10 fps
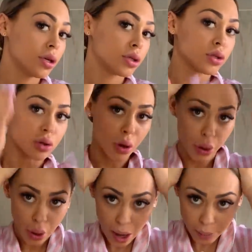
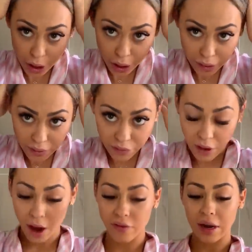So I'm gonna leave it in for
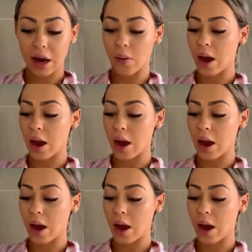half an hour